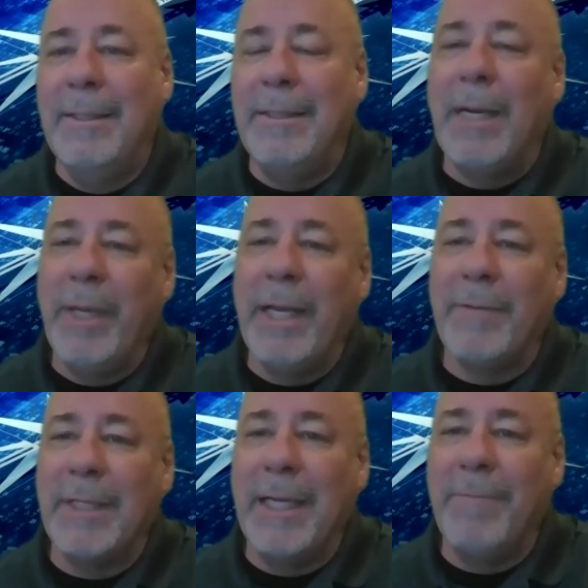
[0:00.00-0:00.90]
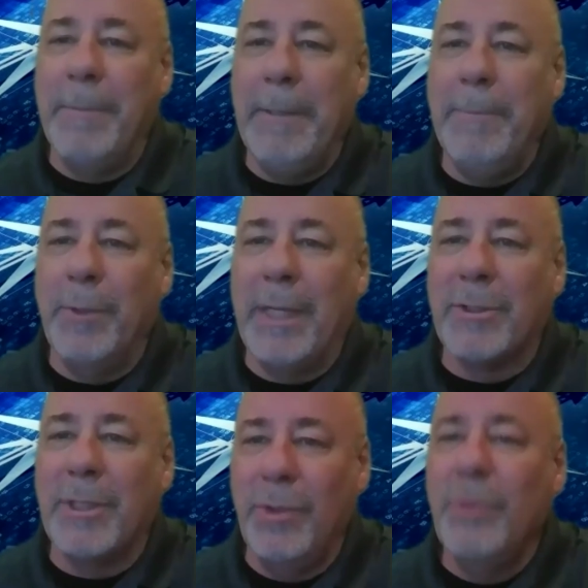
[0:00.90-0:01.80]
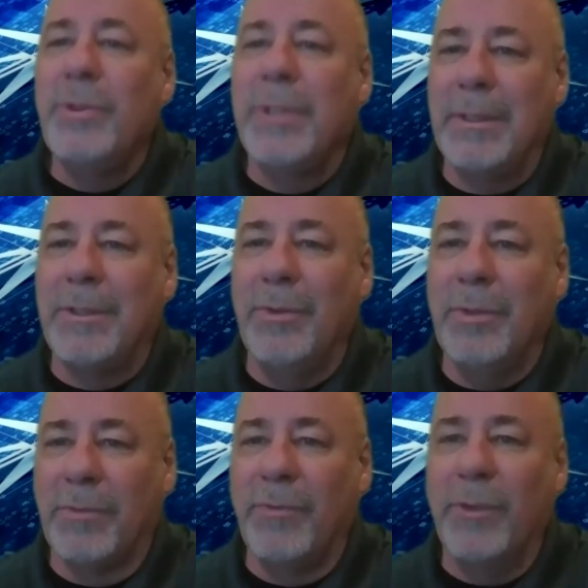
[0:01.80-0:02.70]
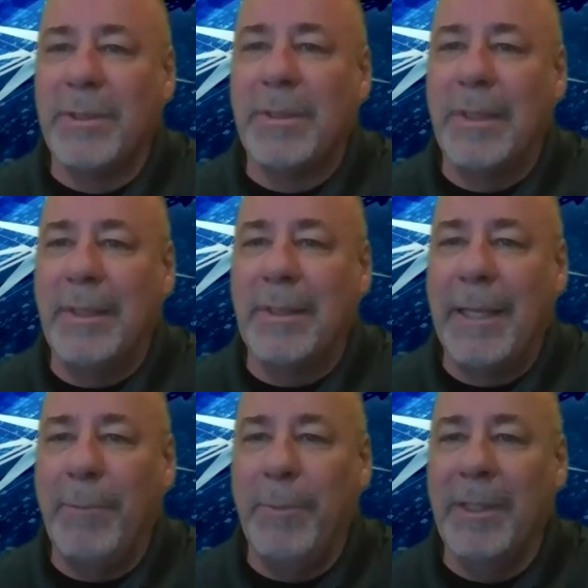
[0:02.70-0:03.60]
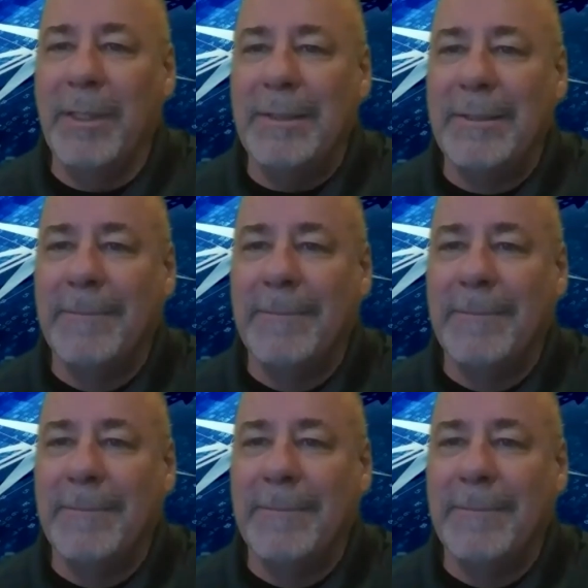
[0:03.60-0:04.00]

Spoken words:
Now we have to have the people actually use it to its fullest capabilities.